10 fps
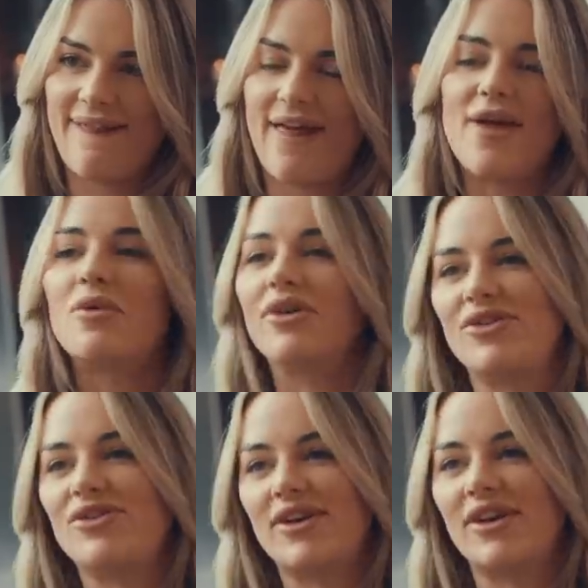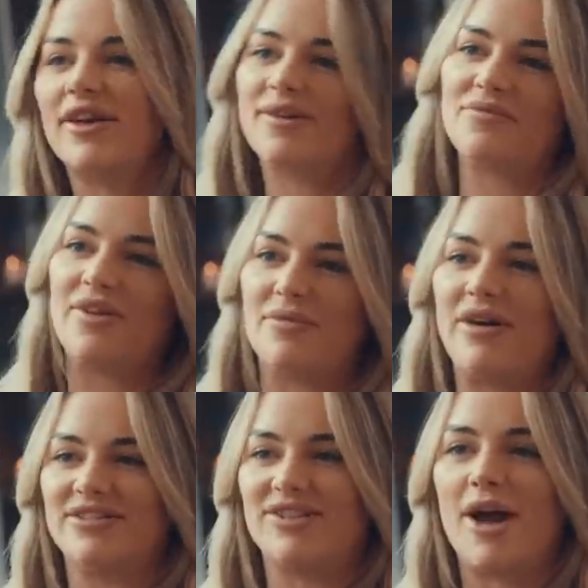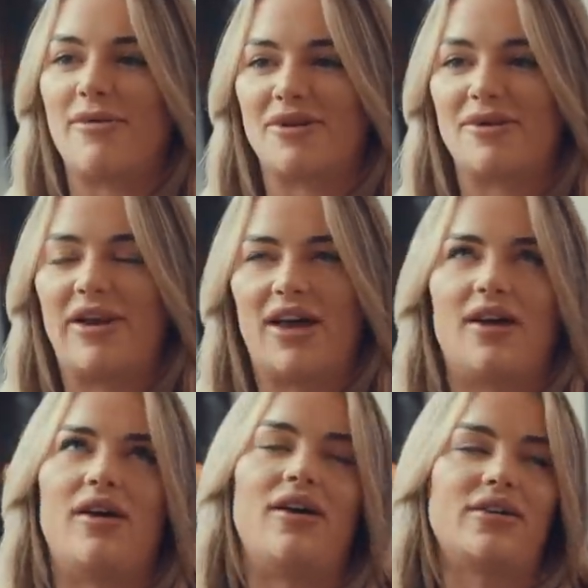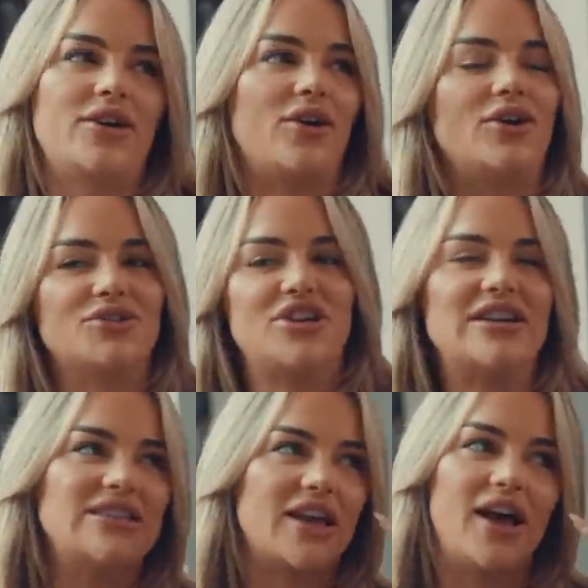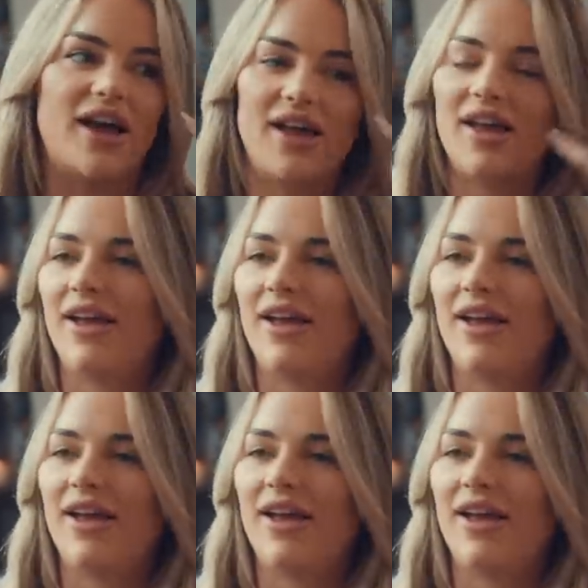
Hey, what, you think, like, in a month's time, I'm going to be like, oh, Jessica?